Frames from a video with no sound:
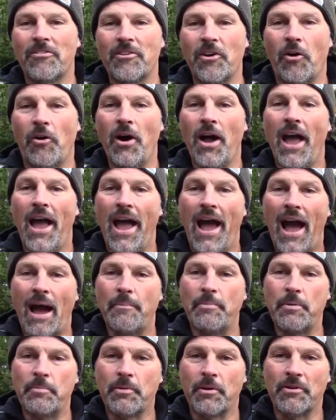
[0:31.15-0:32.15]
So
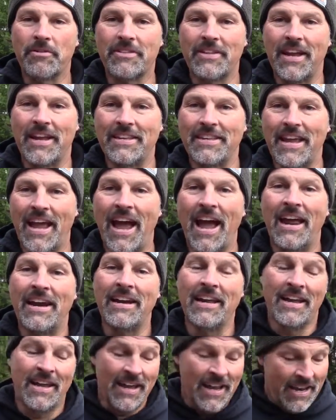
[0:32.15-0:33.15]
happy birthday, Dad.